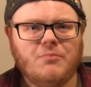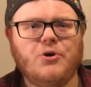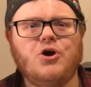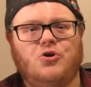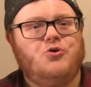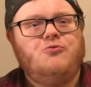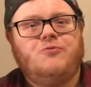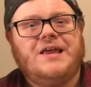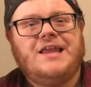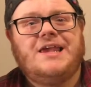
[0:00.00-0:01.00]
But who
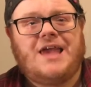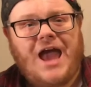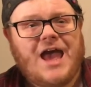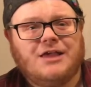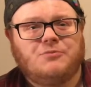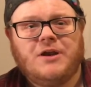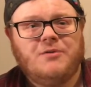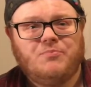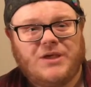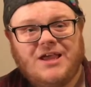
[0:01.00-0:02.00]
really cares when
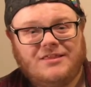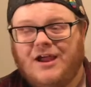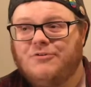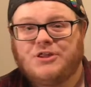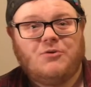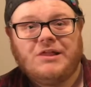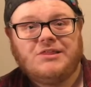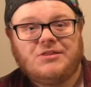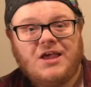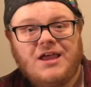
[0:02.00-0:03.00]
him being there is so
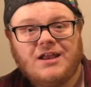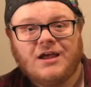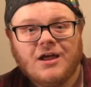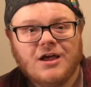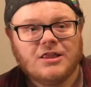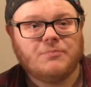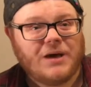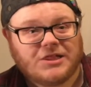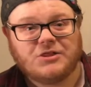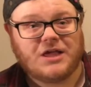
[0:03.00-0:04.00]
entertaining? The
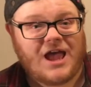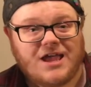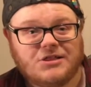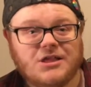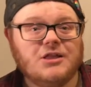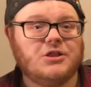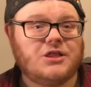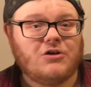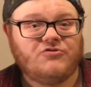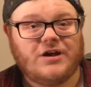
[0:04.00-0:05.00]
battles are ace, the
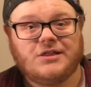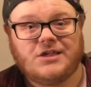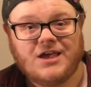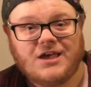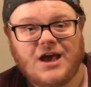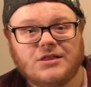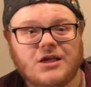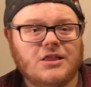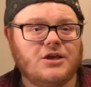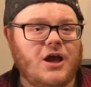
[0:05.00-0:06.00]
soundtrack is kick-ass,
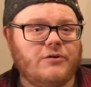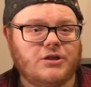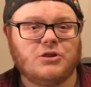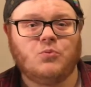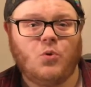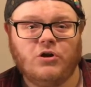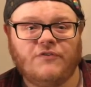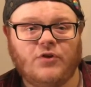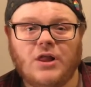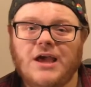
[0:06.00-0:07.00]
the characters are
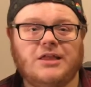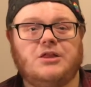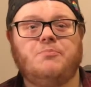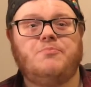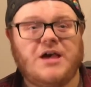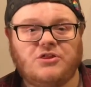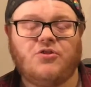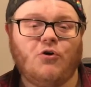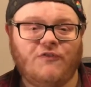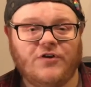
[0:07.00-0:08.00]
wonderful. It's the best
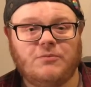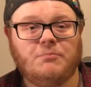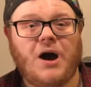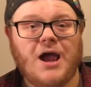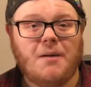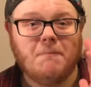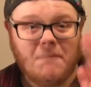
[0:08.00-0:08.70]
Thor film by a